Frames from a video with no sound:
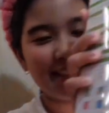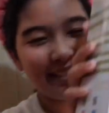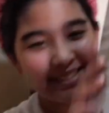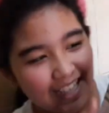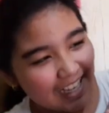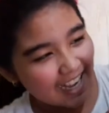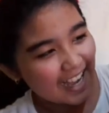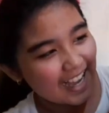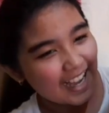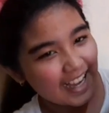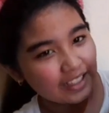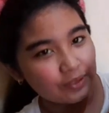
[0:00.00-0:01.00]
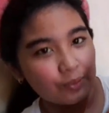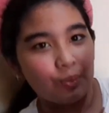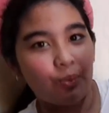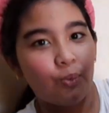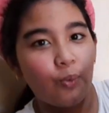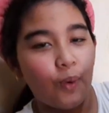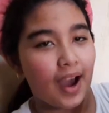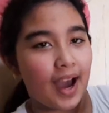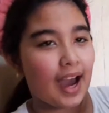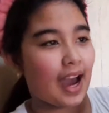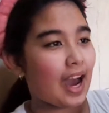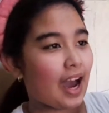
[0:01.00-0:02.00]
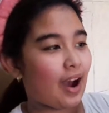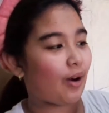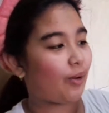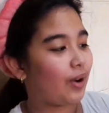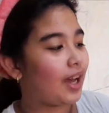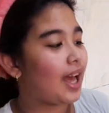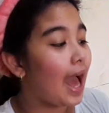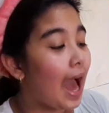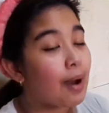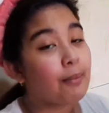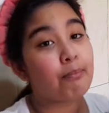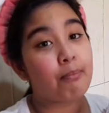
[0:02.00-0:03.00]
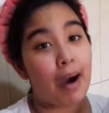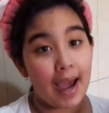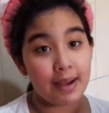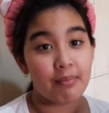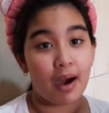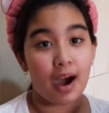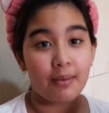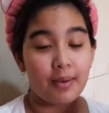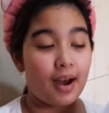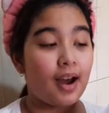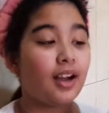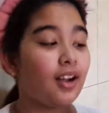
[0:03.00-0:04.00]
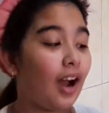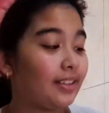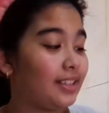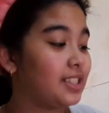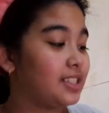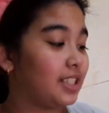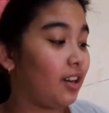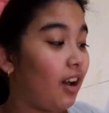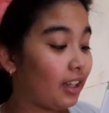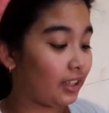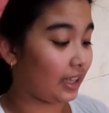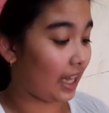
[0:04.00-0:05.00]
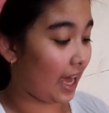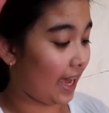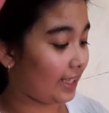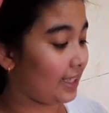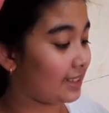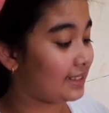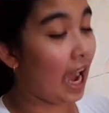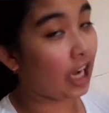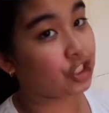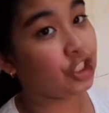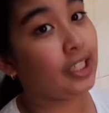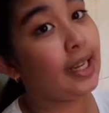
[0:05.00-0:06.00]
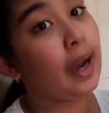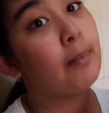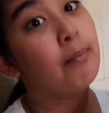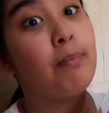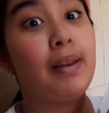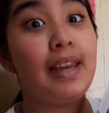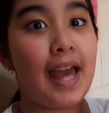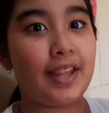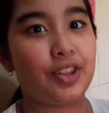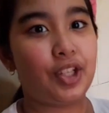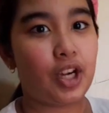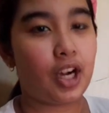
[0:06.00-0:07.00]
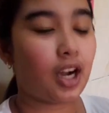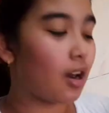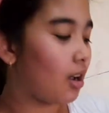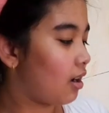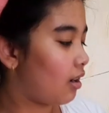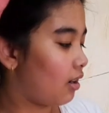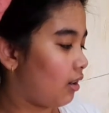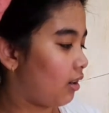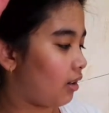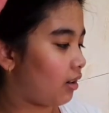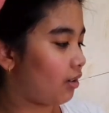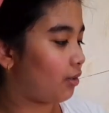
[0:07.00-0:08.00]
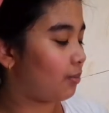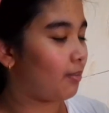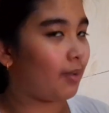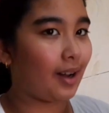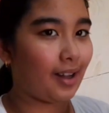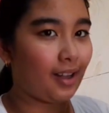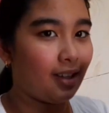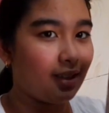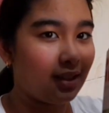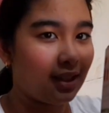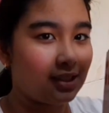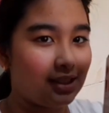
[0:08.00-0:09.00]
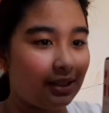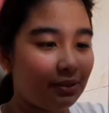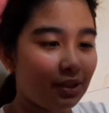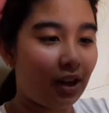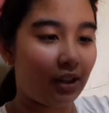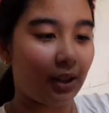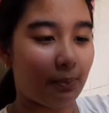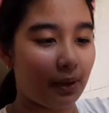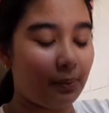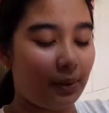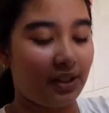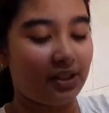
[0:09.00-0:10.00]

Ta-da! Wow! My mama got this in online. It's actually a blender. Oh my! It's even colored purple.